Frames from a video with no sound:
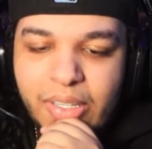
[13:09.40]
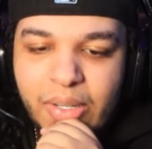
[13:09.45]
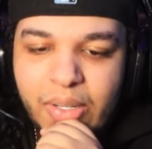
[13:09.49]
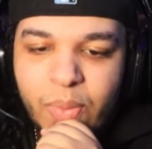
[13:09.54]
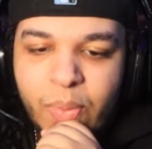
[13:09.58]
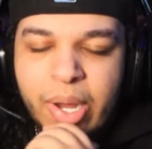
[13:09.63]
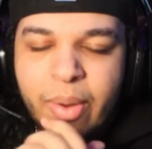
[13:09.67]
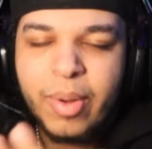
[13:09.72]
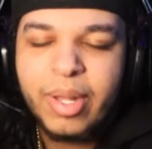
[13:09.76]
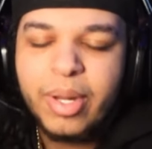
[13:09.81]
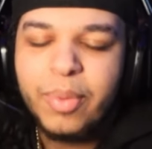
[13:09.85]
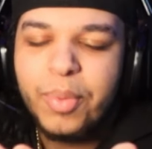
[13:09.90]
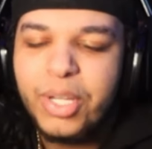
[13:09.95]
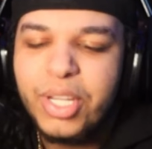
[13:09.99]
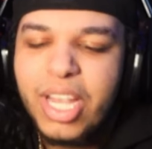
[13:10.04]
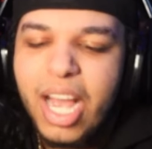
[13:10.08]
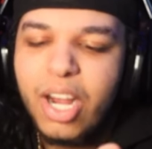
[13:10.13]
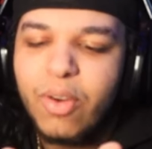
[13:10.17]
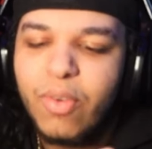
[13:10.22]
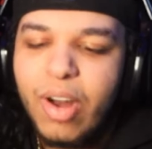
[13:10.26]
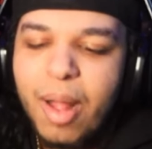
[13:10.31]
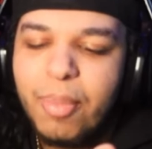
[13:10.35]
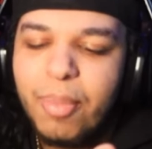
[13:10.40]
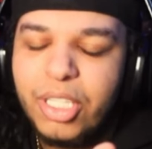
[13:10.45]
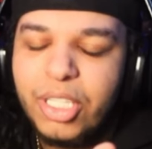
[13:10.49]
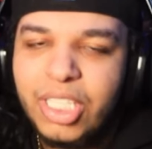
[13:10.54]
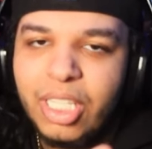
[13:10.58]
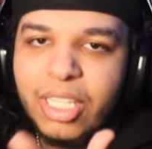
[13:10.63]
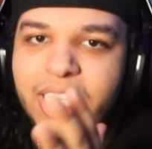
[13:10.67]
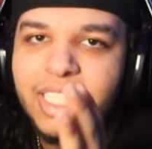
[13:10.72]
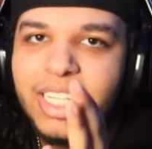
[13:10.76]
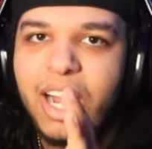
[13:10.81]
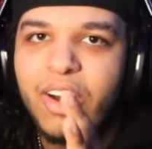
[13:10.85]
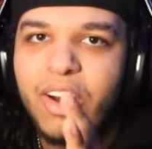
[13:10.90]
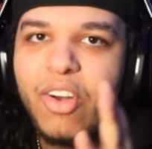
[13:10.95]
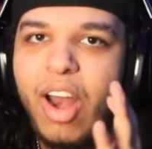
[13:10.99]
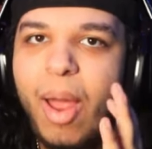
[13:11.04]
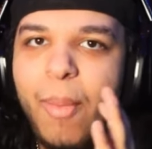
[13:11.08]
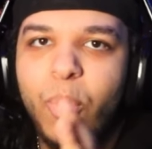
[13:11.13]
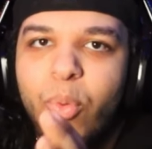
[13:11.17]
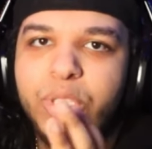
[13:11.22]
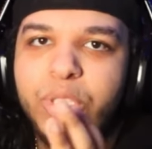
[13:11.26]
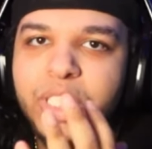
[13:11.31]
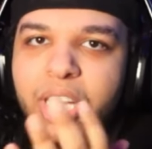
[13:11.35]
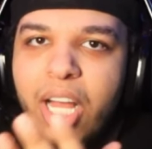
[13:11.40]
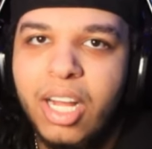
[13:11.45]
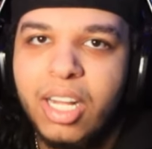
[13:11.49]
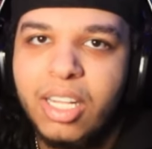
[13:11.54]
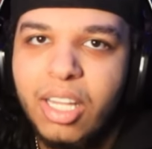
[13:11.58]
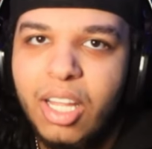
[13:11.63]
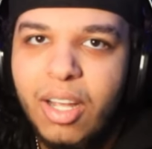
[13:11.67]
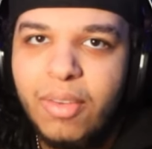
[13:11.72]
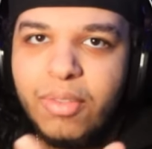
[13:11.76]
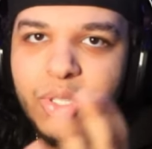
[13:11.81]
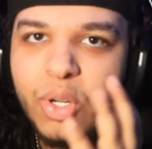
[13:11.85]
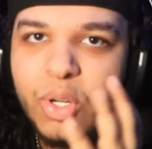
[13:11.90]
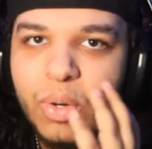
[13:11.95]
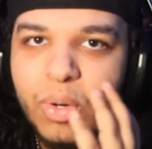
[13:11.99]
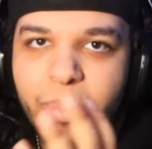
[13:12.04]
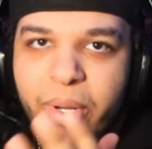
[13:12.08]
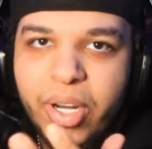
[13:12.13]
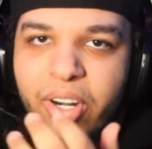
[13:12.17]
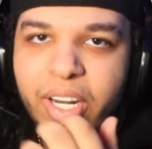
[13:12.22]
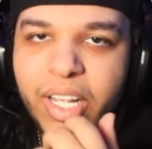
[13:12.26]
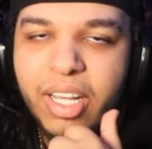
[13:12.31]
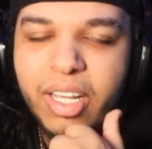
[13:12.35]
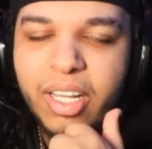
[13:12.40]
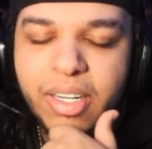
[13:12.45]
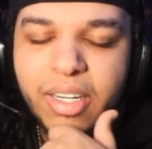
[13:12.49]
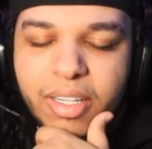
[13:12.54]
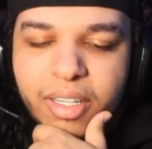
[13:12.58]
Wait, when y'all grabbed the shit, did y'all grab it with y'all gloves or a bare hand?